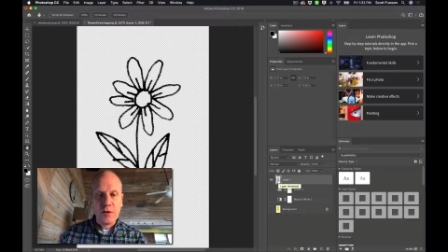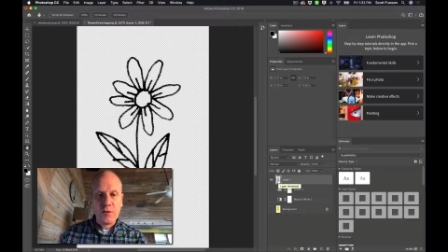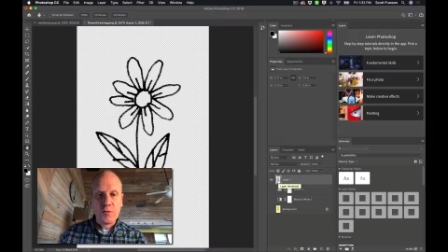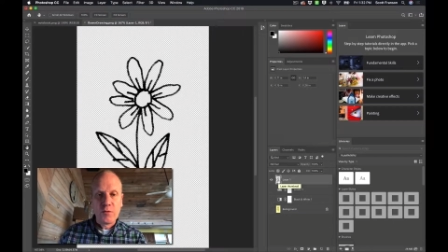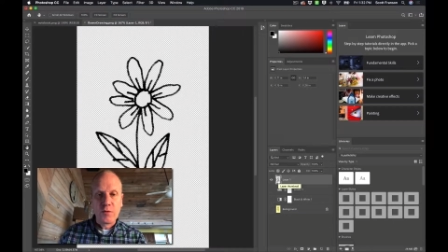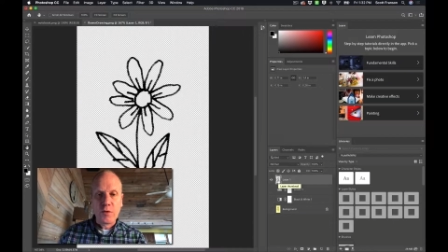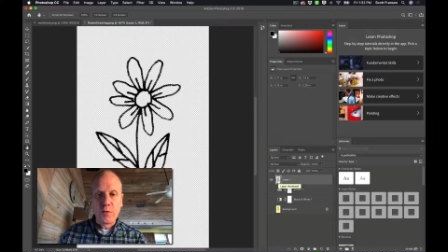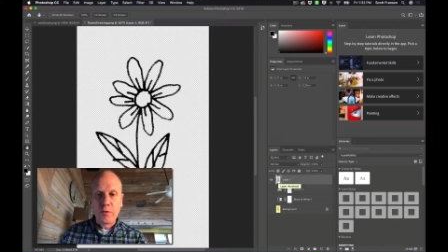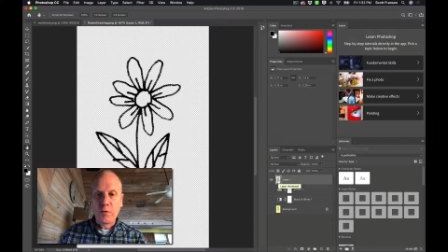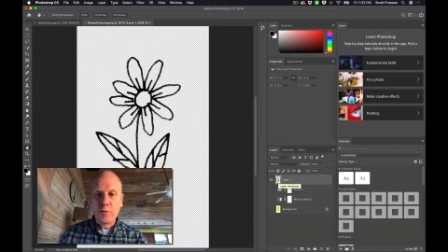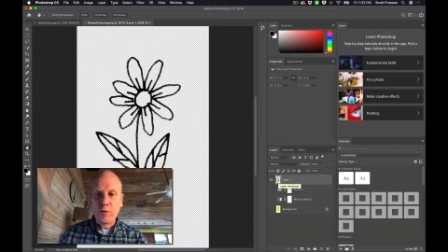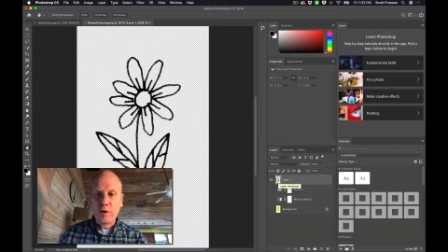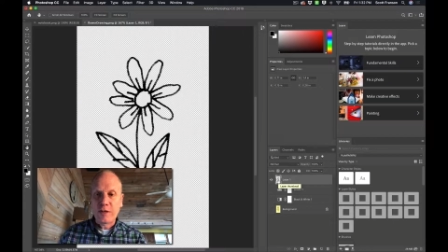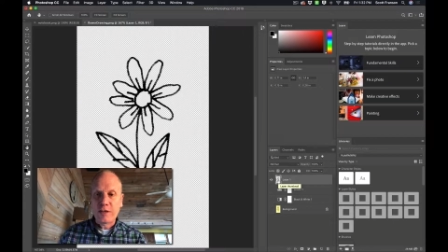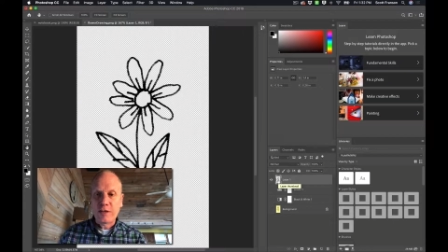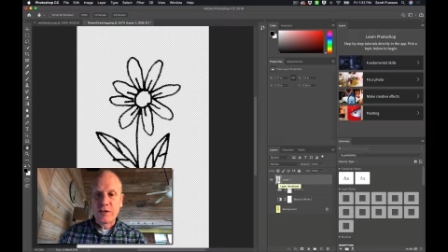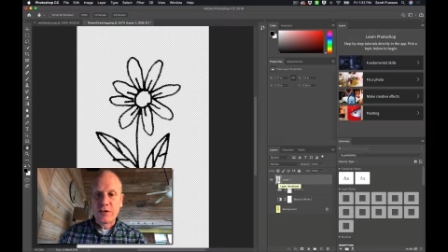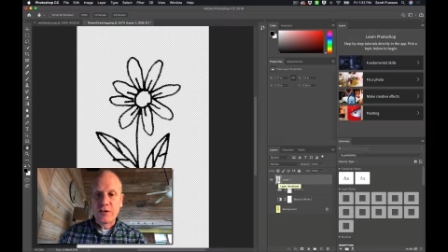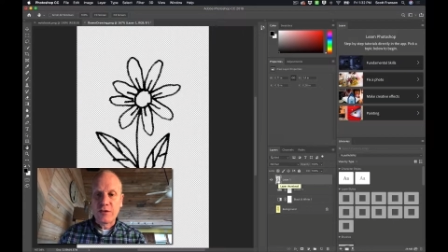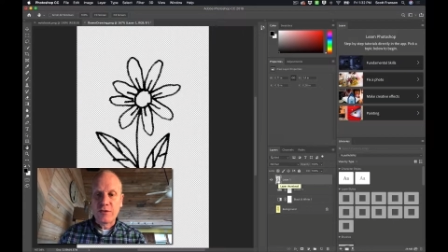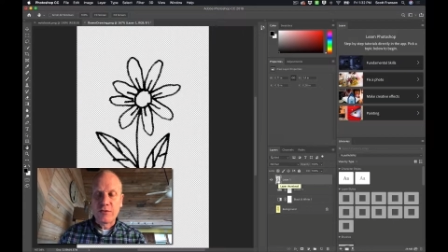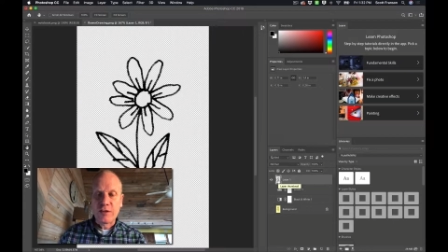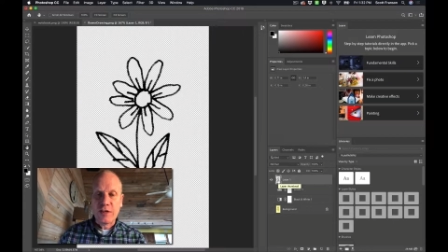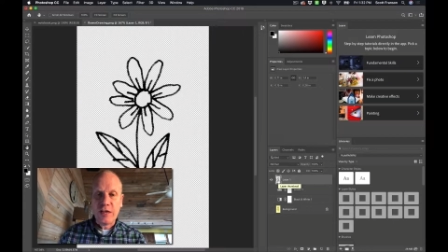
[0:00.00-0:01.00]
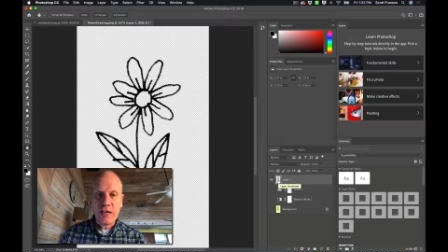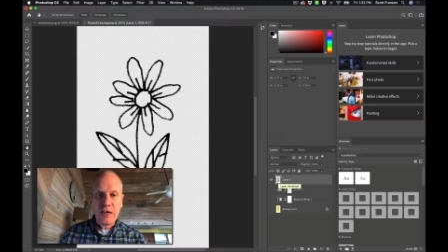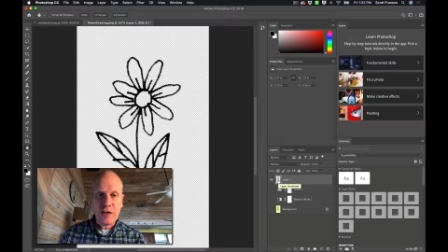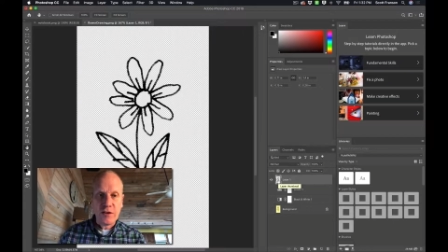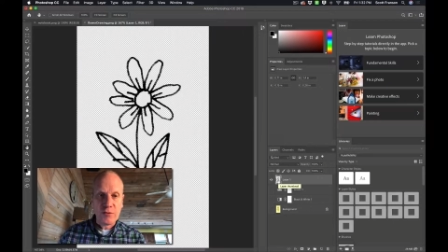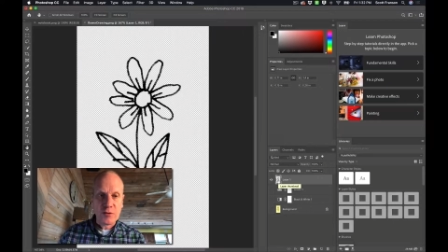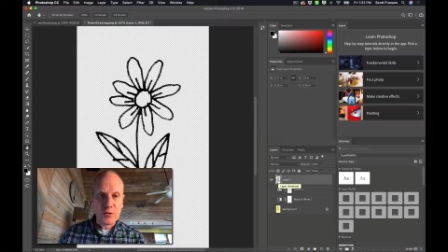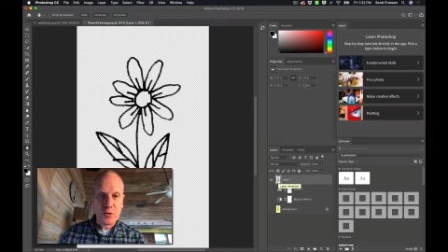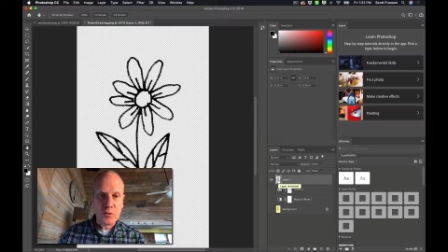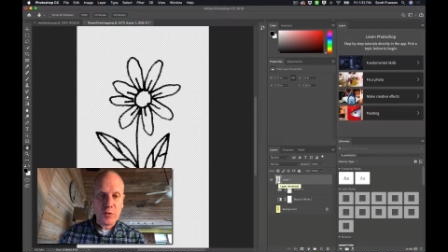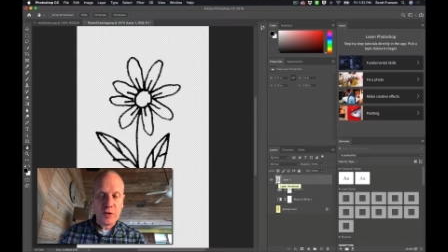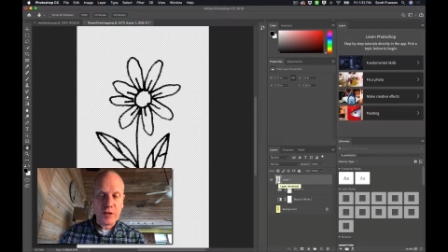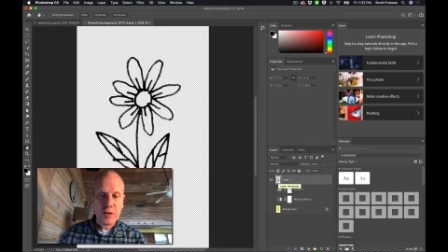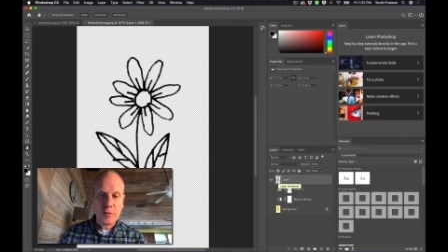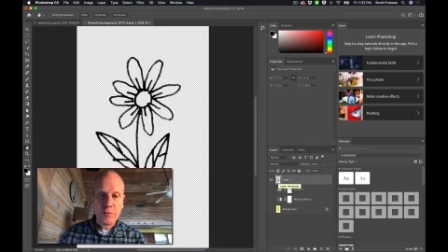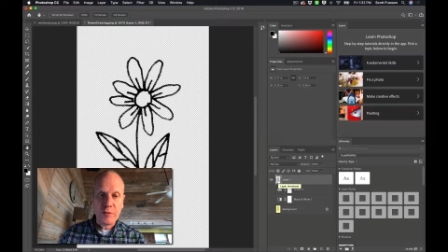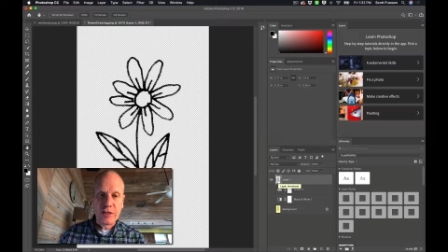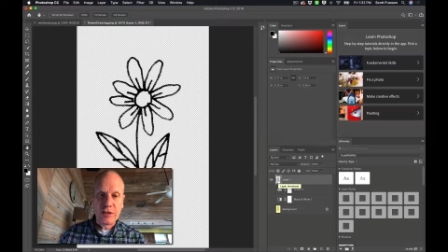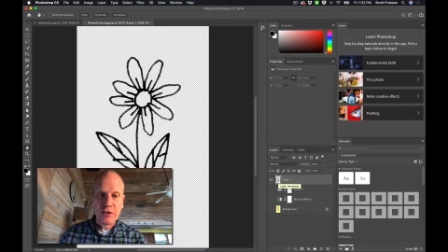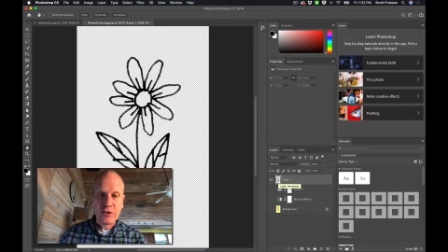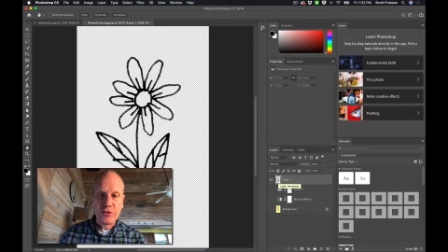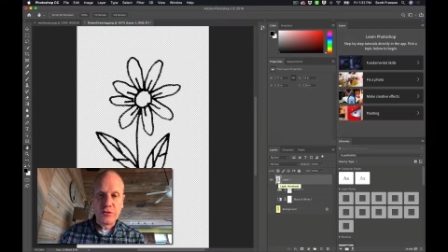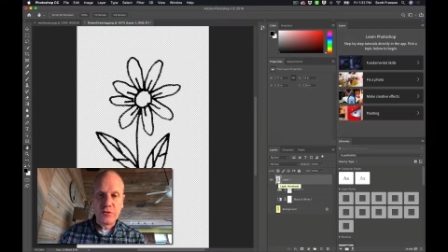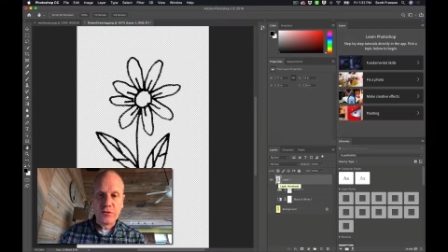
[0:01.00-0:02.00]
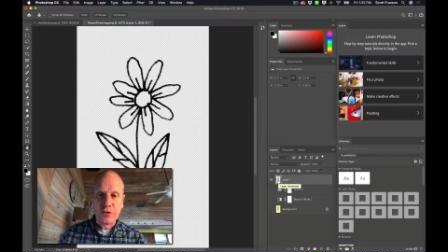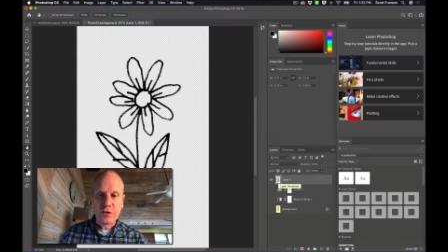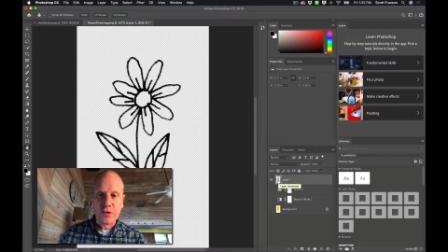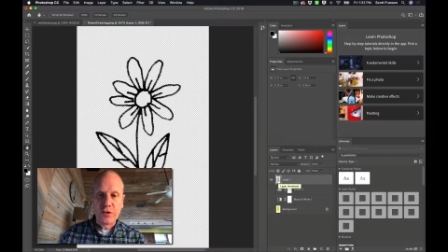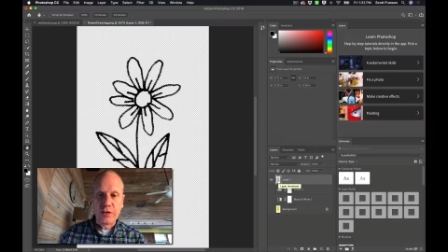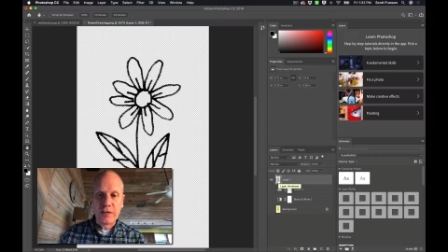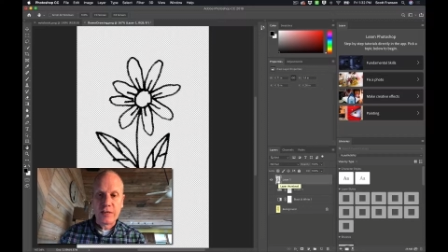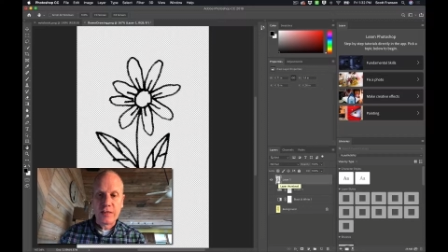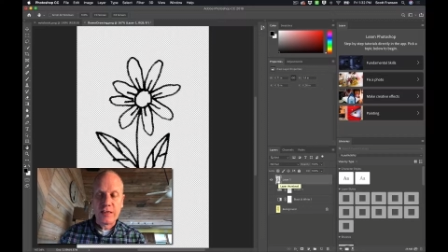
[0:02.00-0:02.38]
What we want to do now is we want to make sure